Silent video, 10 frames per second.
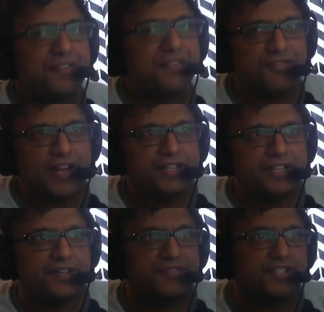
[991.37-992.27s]
afraid
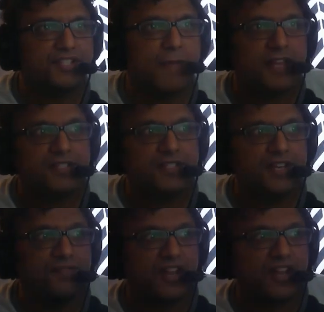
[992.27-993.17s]
of this man's
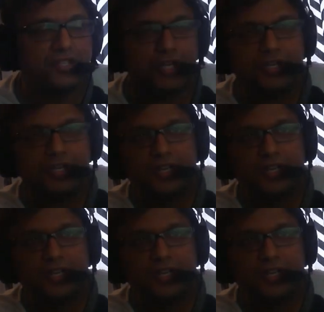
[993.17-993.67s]
invention,